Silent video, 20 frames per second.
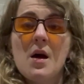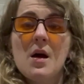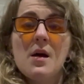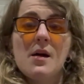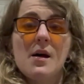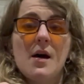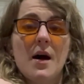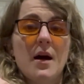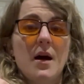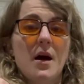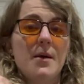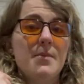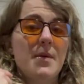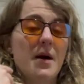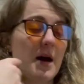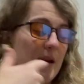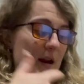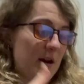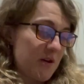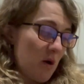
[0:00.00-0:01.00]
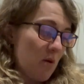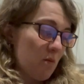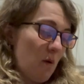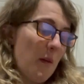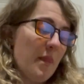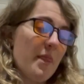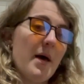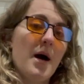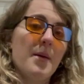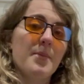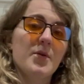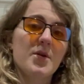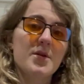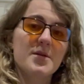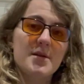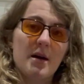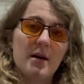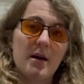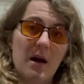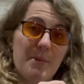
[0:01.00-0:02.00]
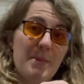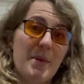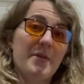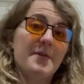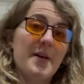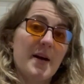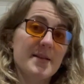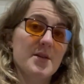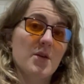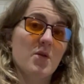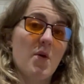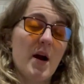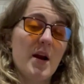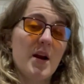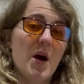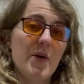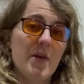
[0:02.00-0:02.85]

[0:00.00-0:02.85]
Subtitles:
And I don't want that, because my fats are quite low,